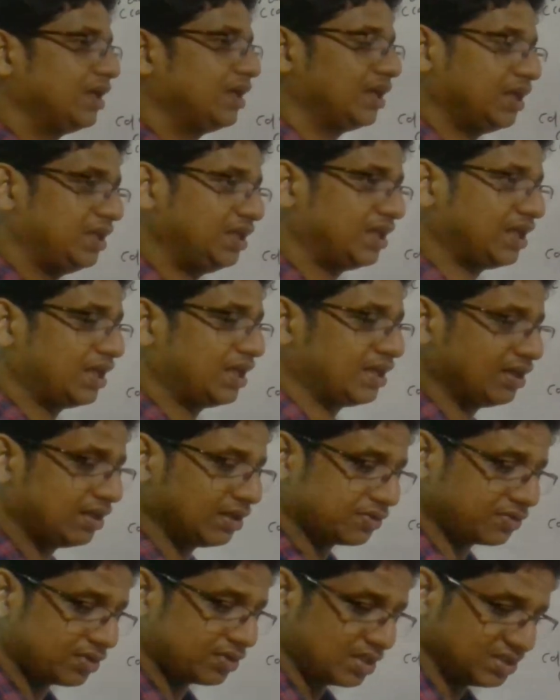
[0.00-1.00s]
Indicator
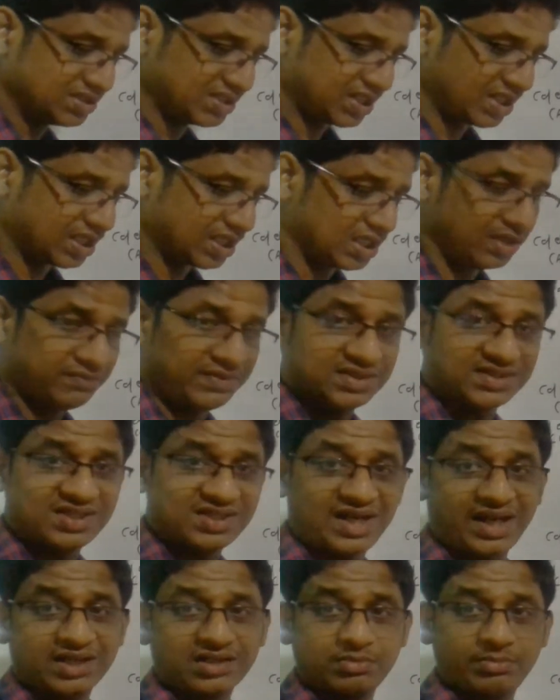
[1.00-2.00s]
electrolyte generally we
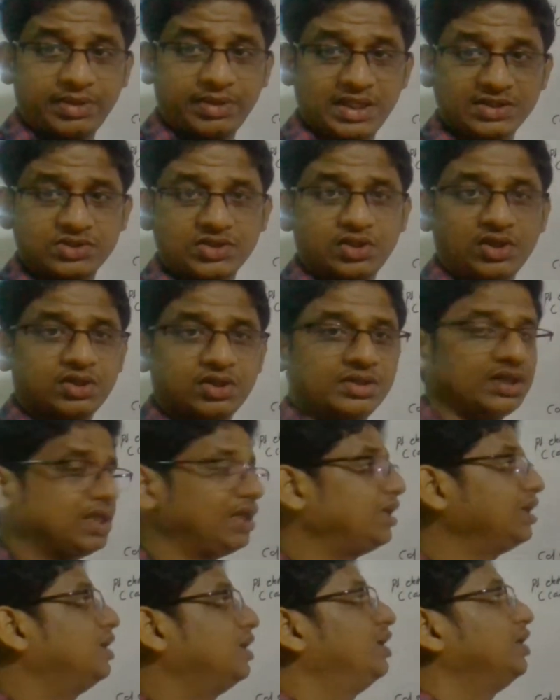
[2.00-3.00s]
select based on the